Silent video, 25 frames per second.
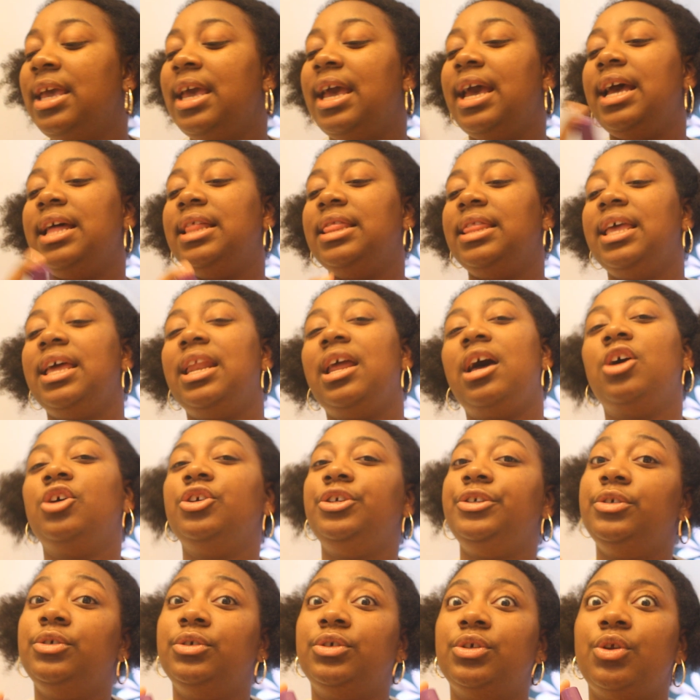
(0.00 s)
and then I'll
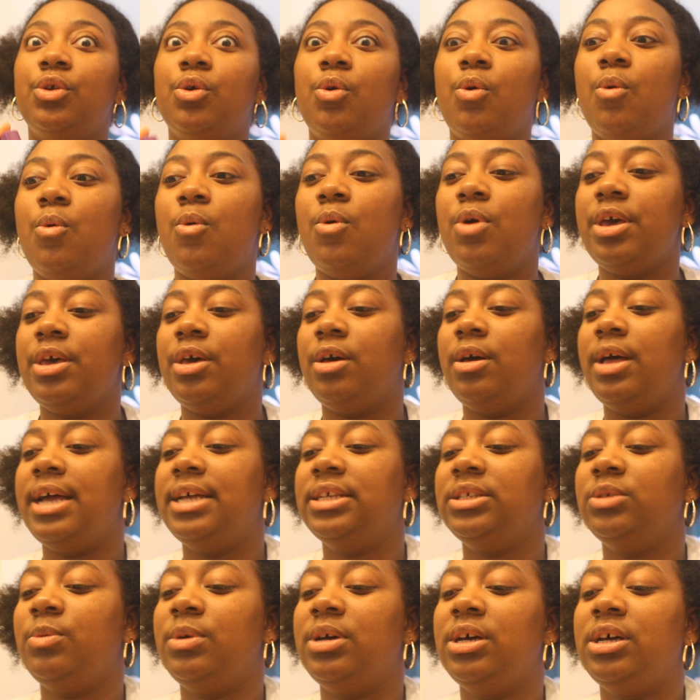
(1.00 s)
use an oil
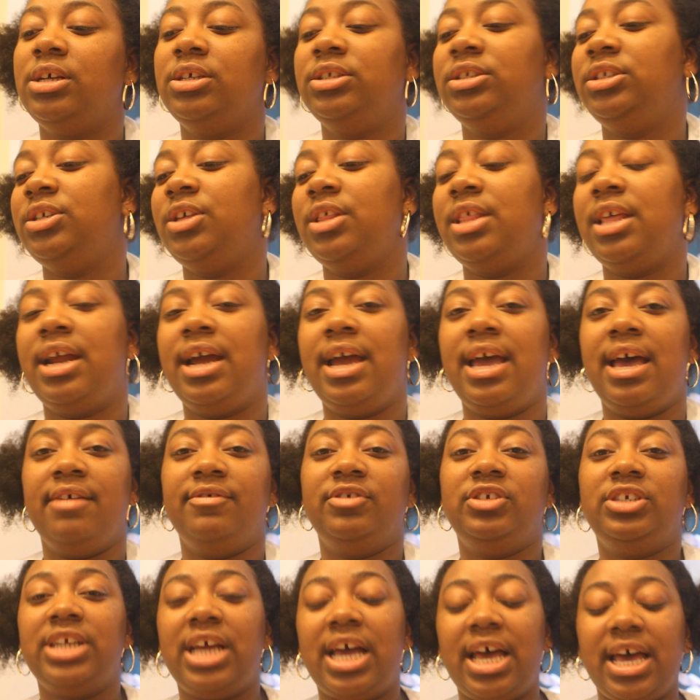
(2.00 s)
as well so that I have
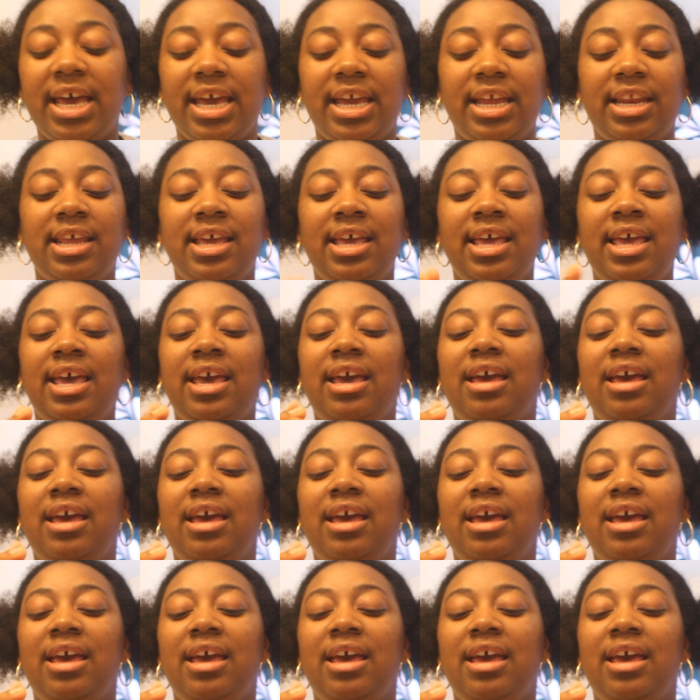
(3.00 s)
shine,